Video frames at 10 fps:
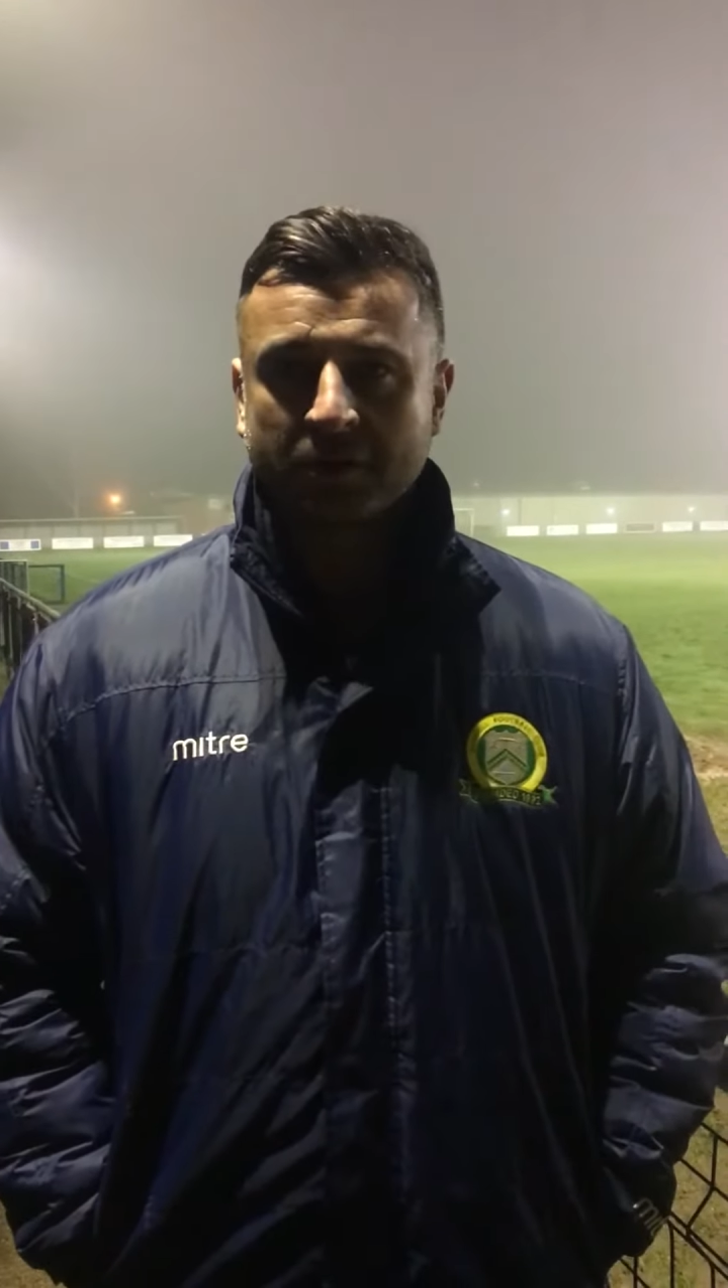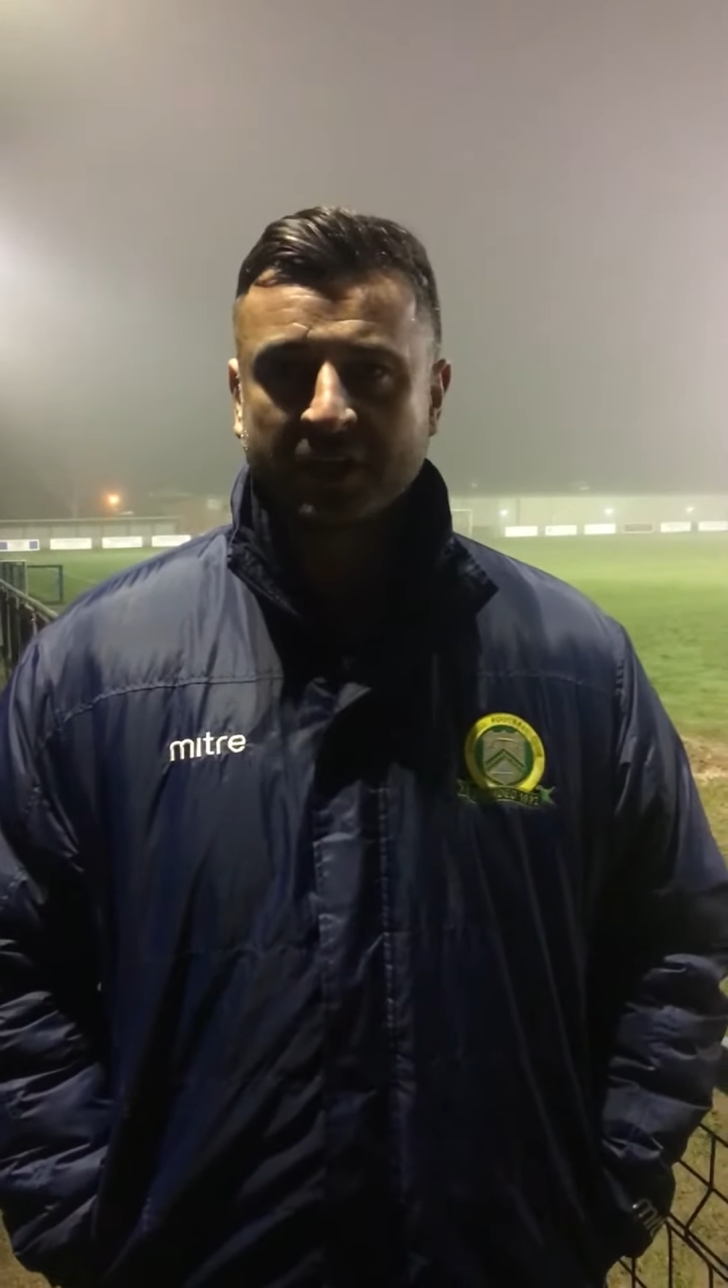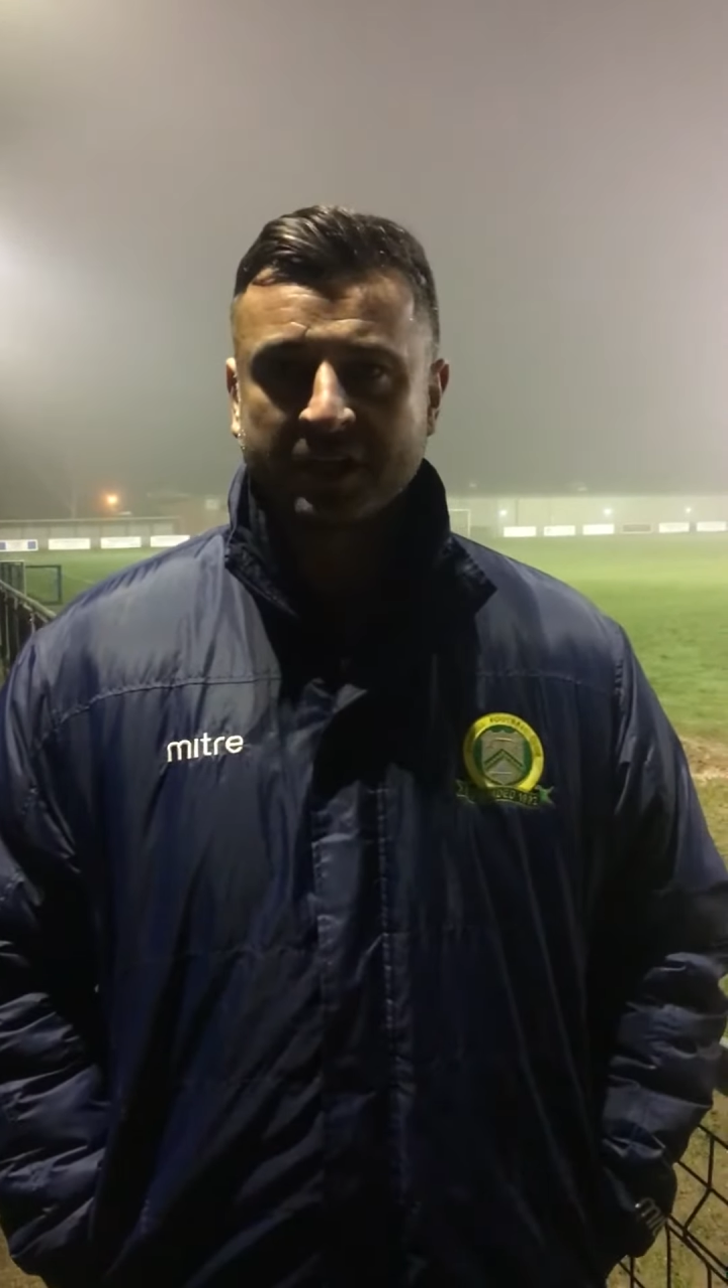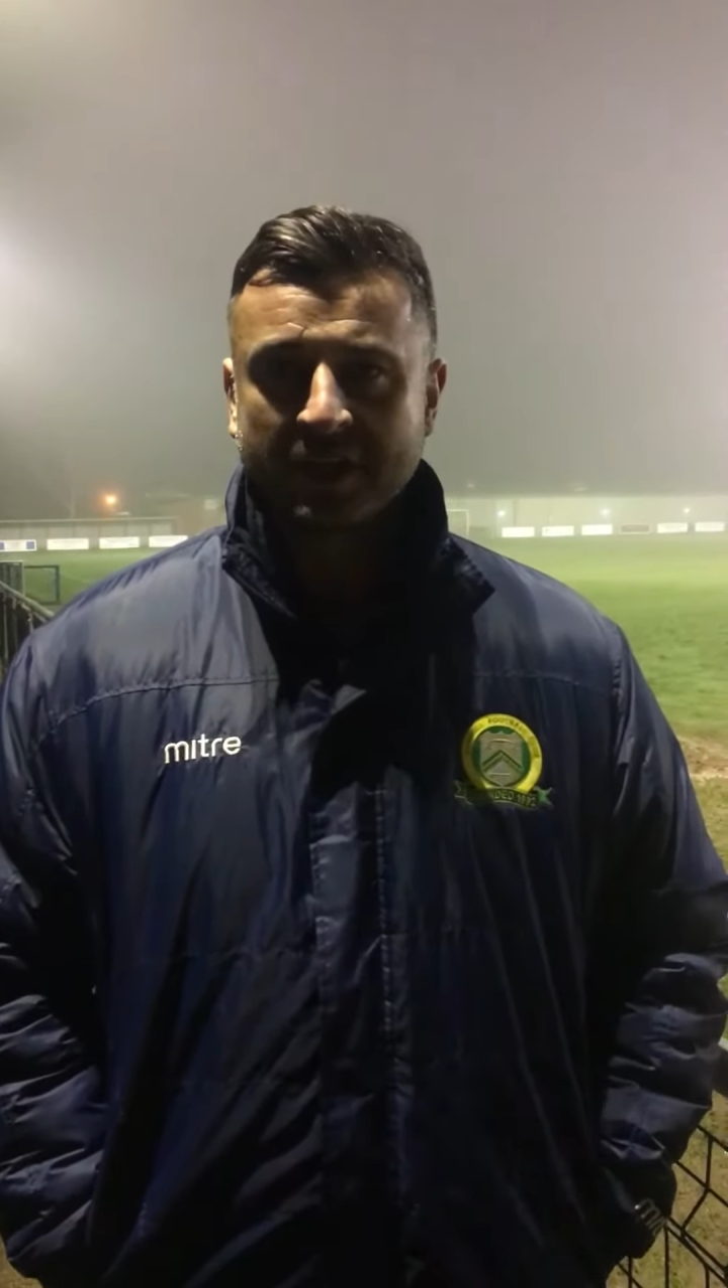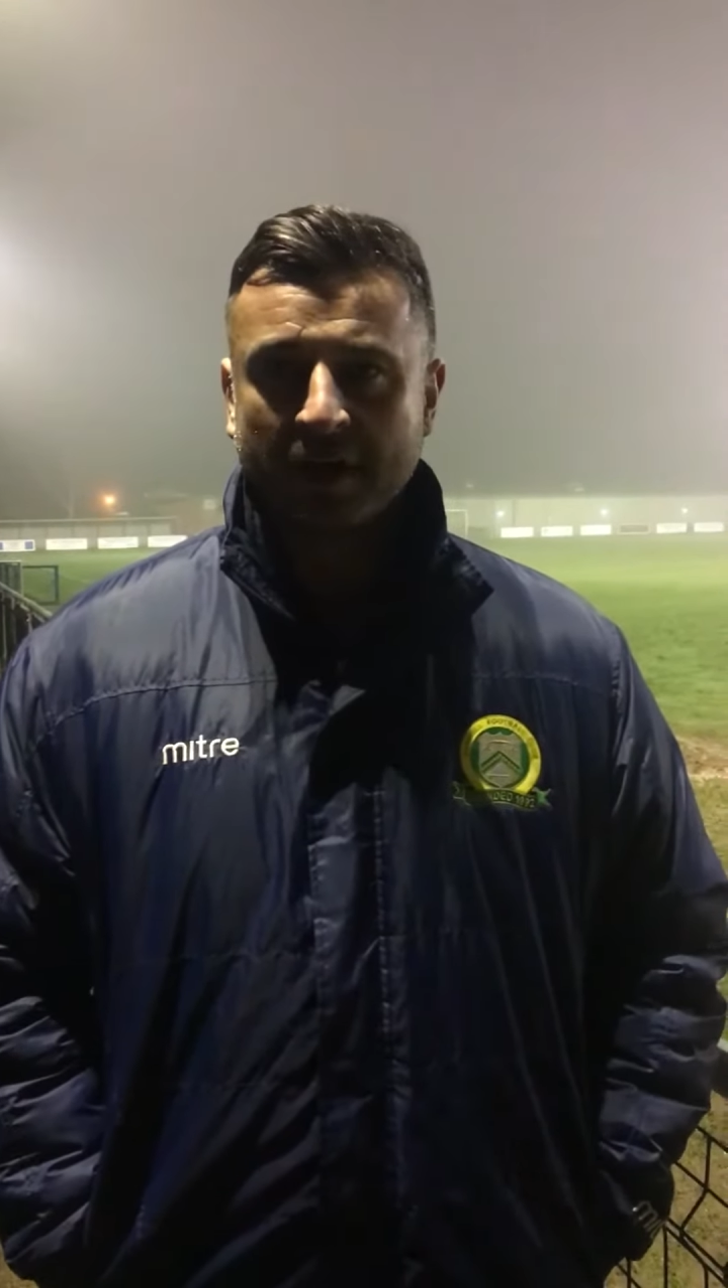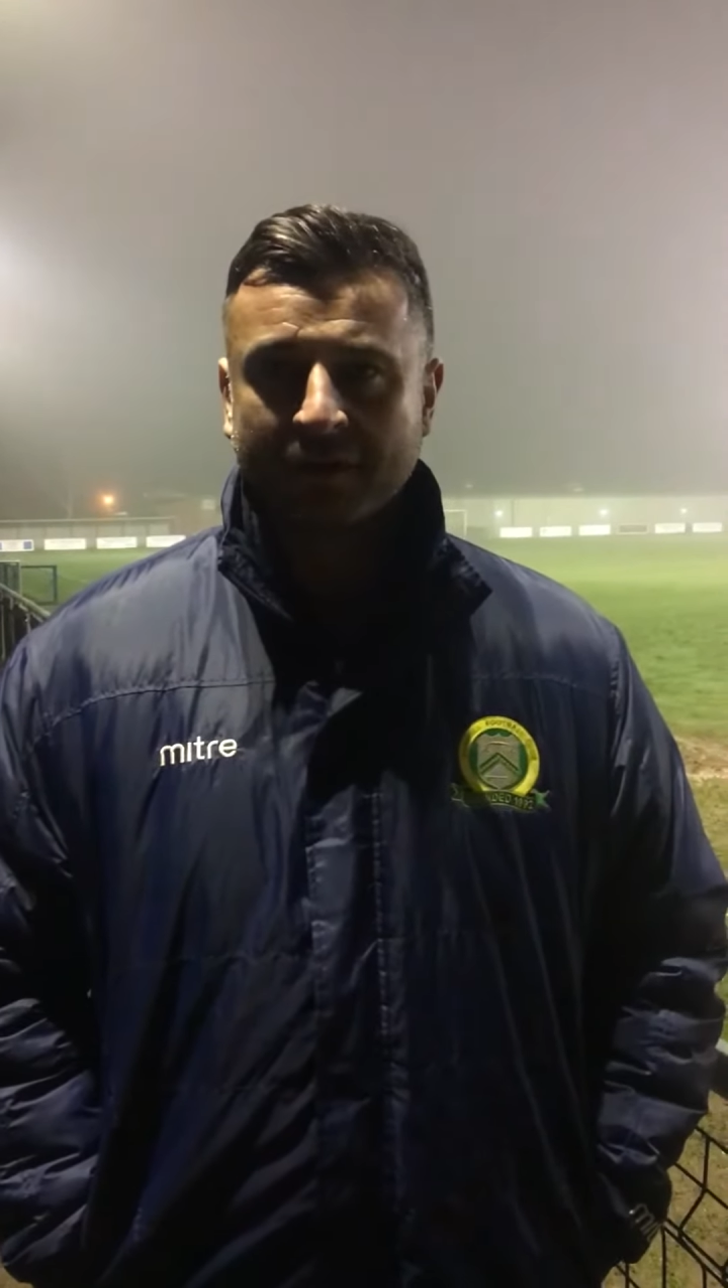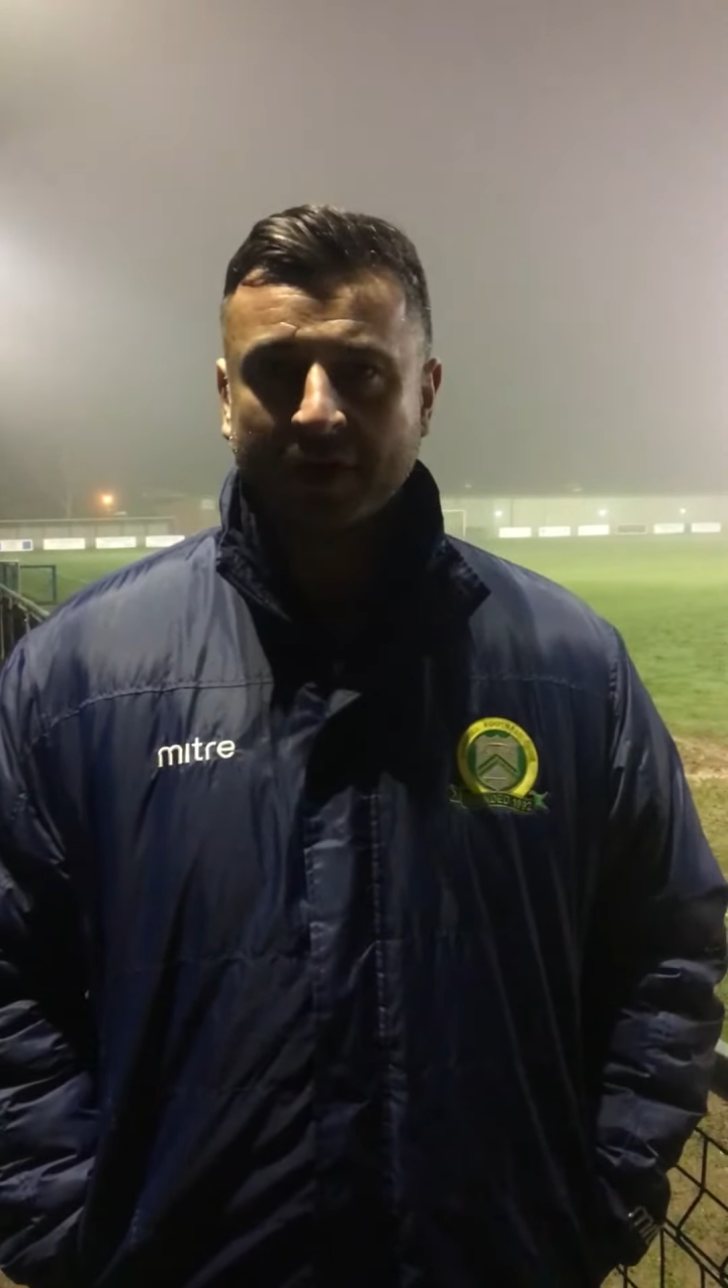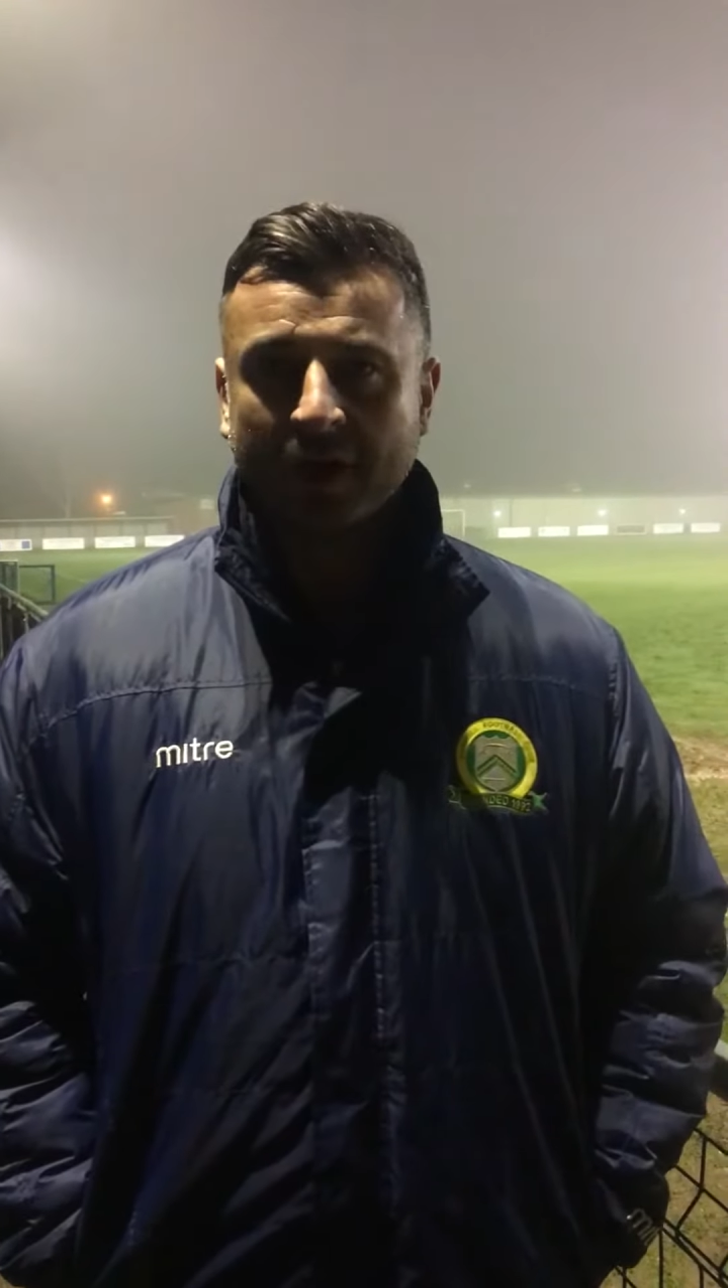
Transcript: decent outfit.